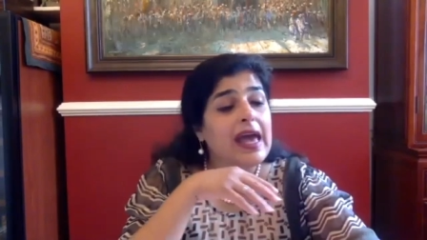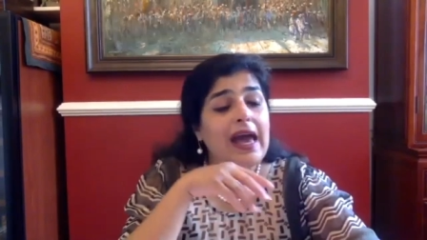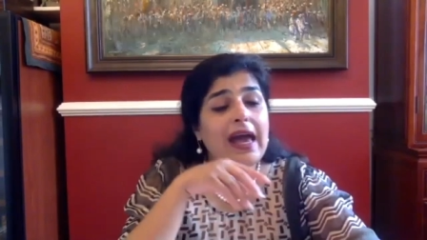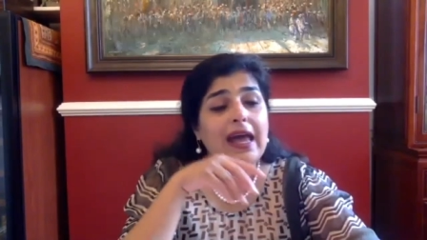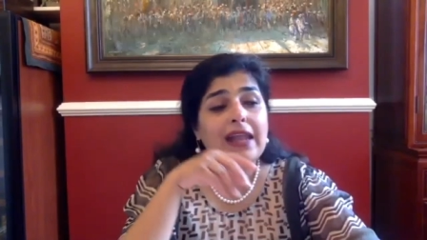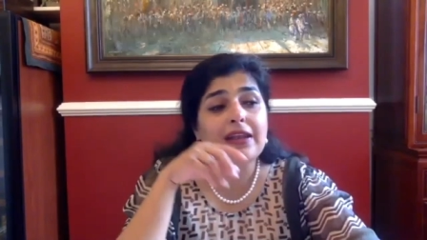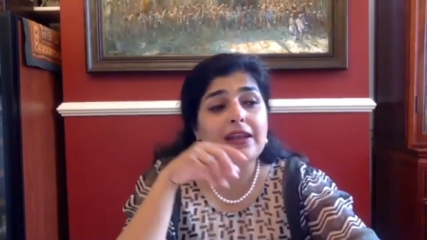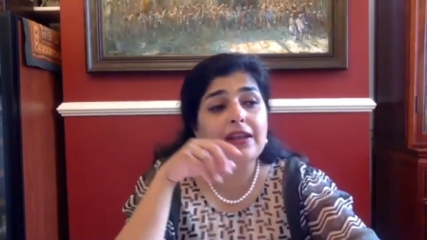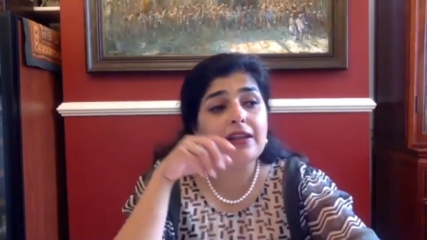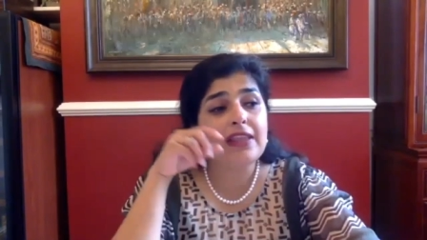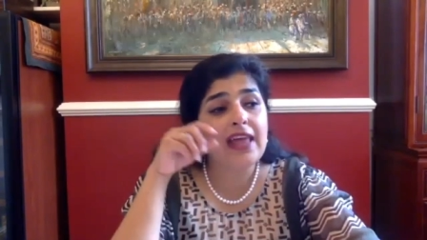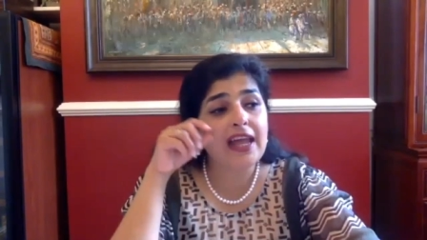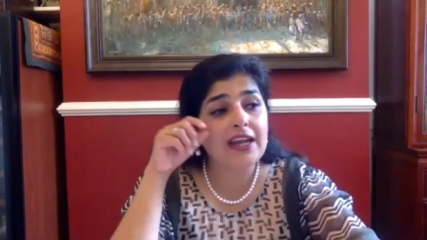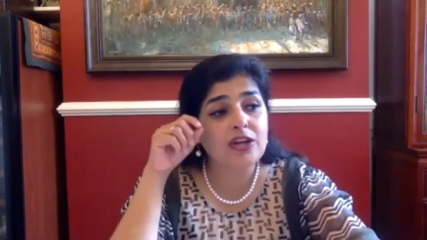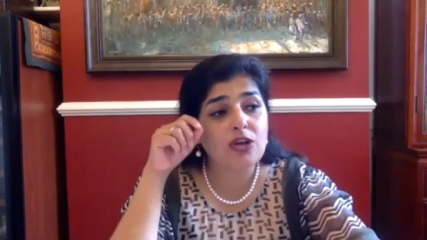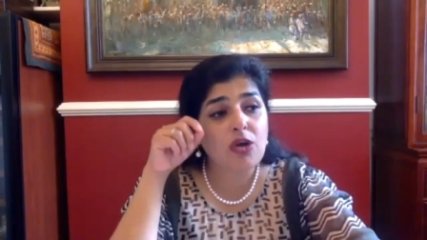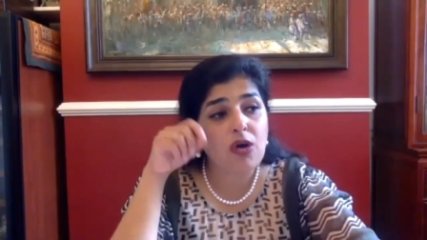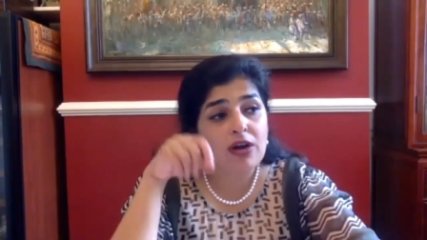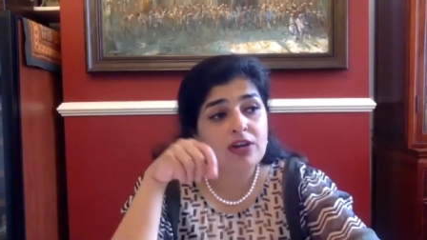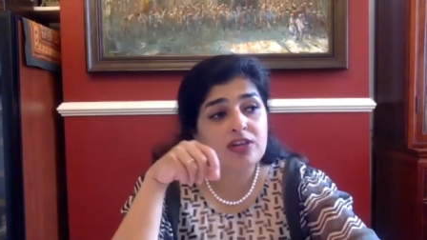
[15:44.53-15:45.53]
And that
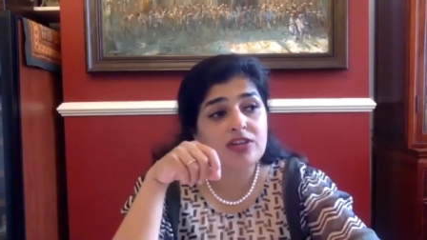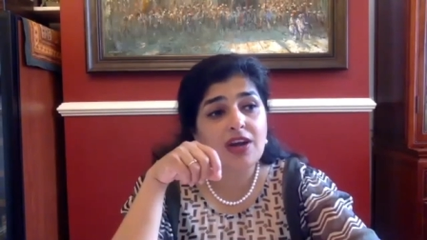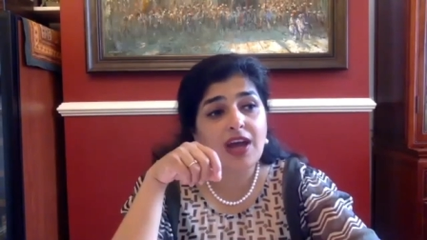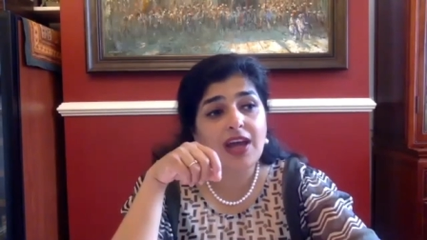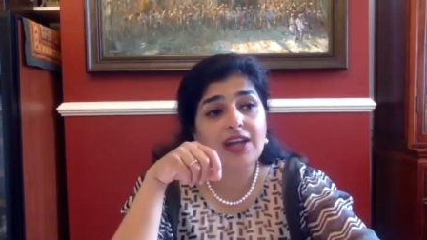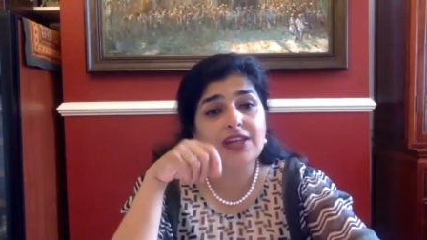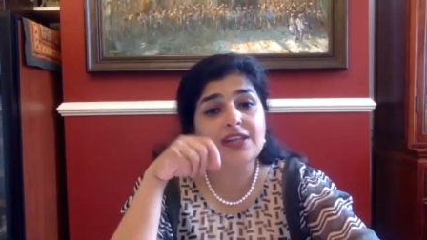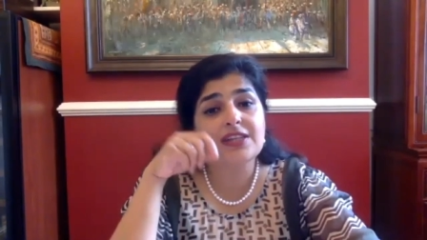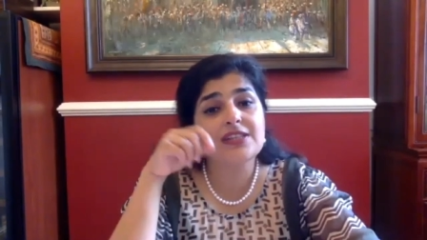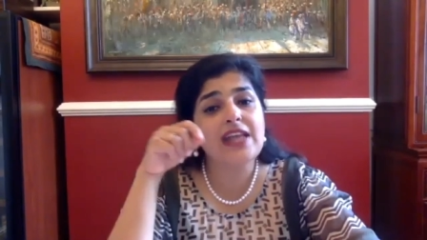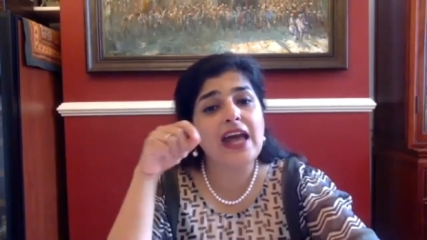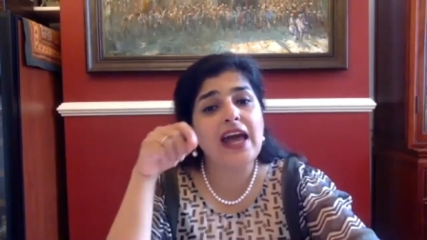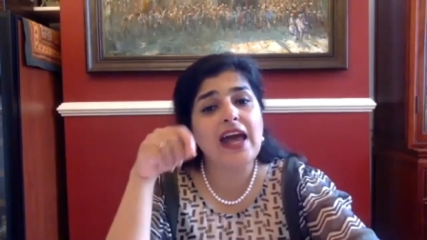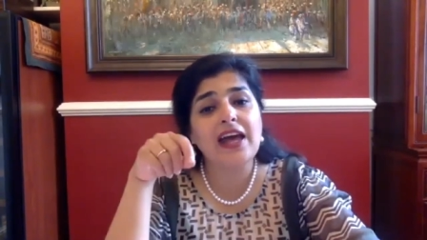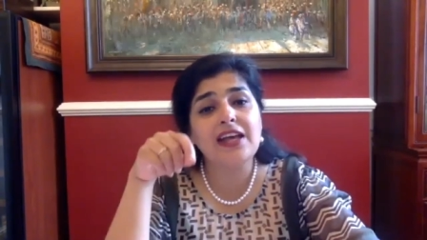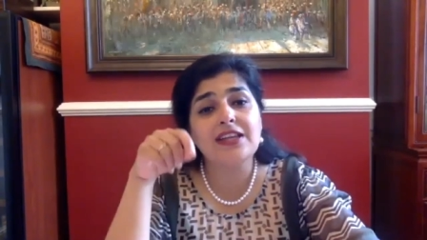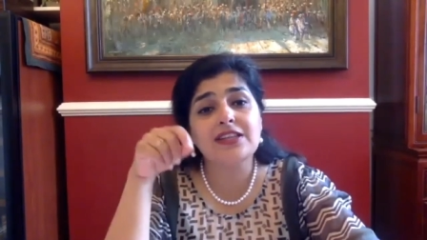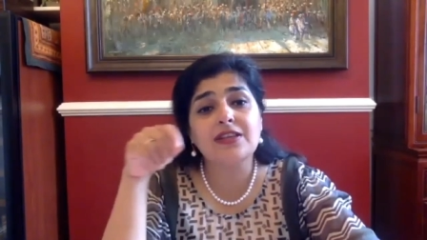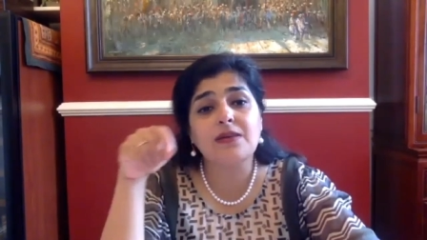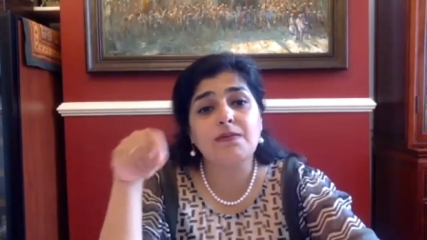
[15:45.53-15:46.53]
contract is
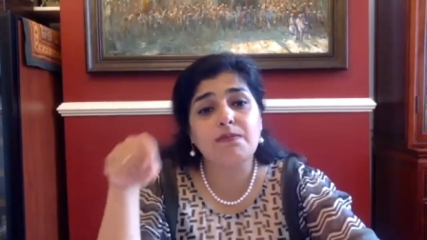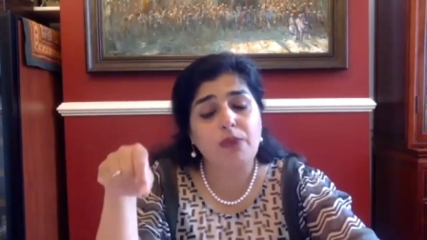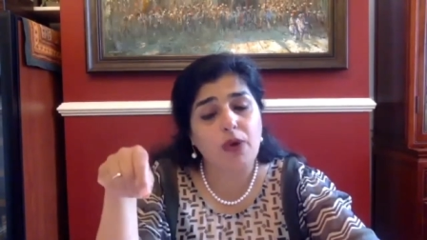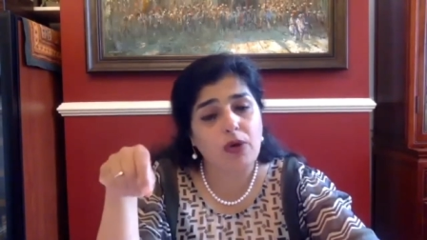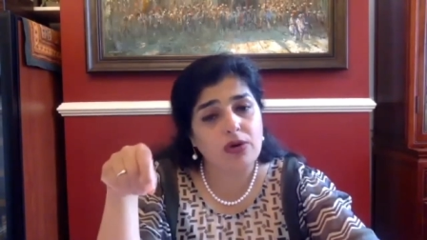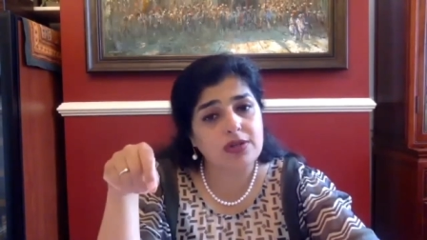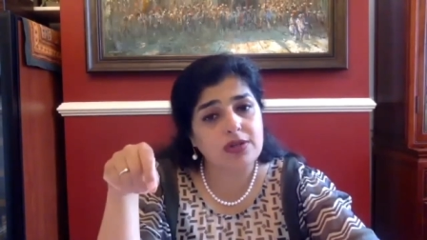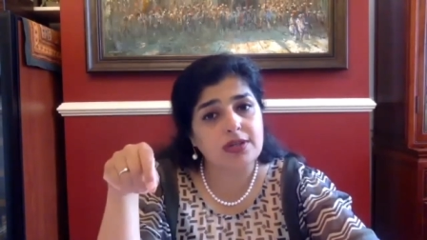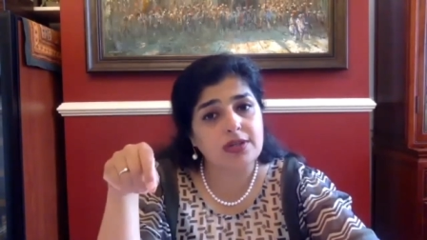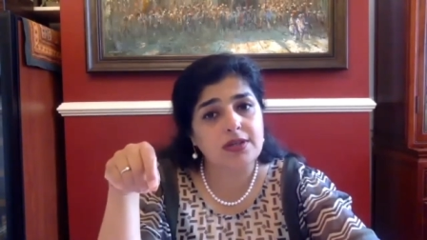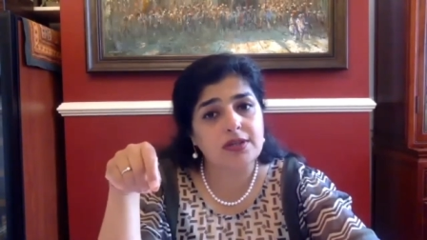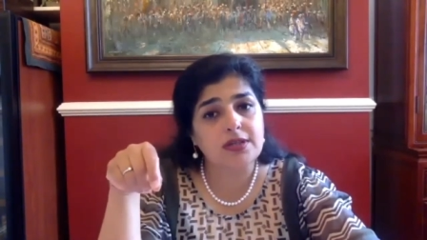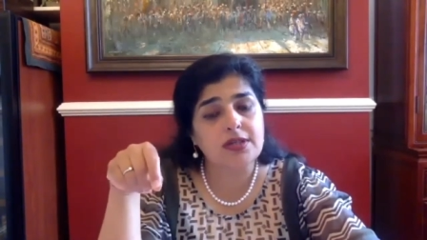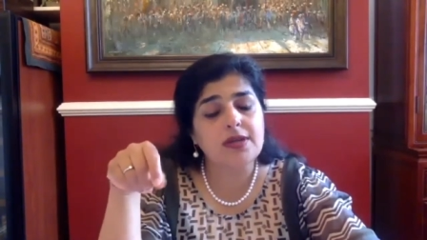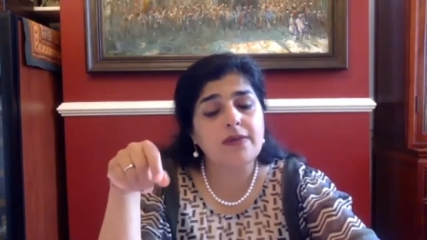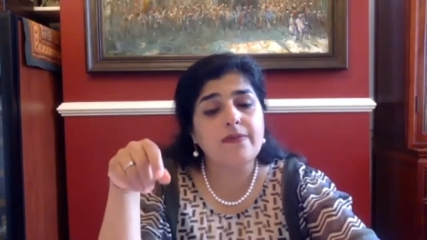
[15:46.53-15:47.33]
as important